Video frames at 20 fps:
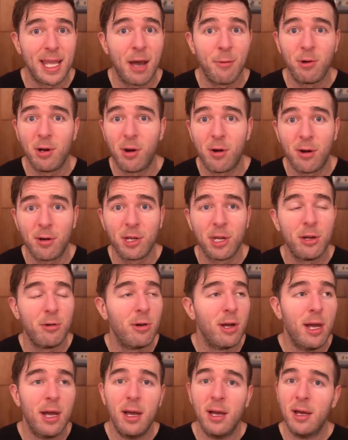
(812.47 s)
I would
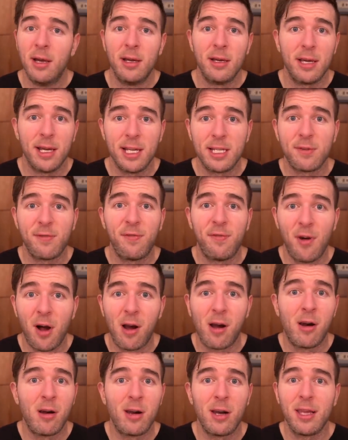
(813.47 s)
argue it's
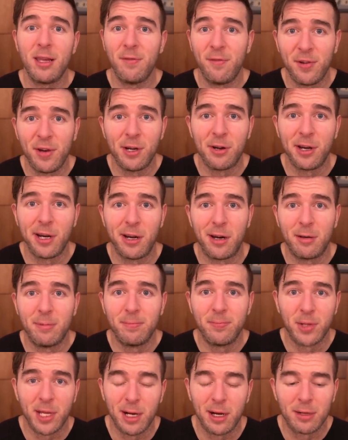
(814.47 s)
far
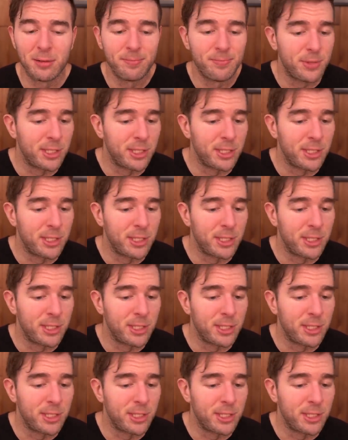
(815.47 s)
inferior, you know?